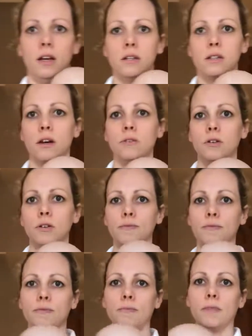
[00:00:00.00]
So
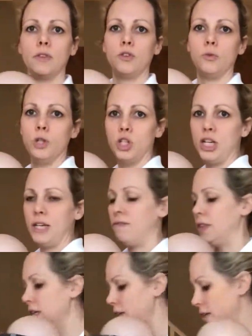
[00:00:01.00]
to
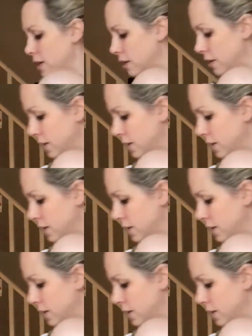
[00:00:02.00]
achieve this,